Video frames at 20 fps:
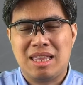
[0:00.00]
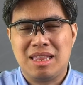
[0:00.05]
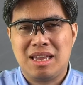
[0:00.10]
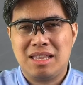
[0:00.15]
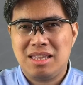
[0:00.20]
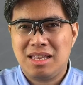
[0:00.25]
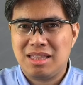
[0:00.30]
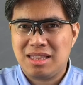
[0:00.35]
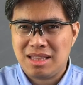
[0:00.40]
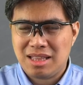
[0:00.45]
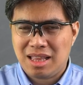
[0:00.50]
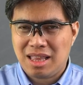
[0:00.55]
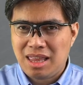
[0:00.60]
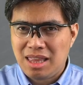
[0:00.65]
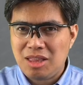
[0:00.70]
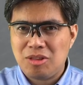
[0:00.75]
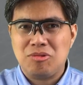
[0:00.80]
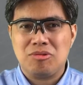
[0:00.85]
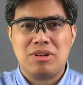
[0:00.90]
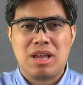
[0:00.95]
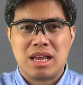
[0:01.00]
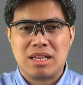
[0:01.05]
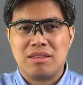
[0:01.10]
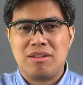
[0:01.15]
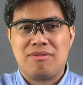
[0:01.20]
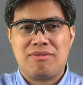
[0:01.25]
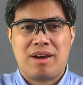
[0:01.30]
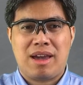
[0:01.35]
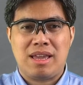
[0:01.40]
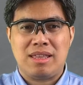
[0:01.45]
And I think you need to
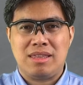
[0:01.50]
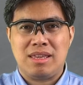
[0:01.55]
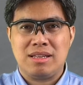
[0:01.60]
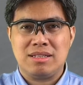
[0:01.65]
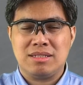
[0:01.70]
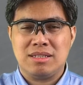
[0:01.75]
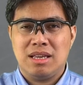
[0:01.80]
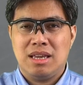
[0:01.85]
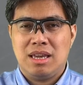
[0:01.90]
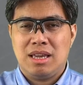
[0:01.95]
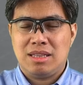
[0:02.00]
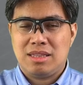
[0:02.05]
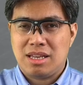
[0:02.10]
rectify this,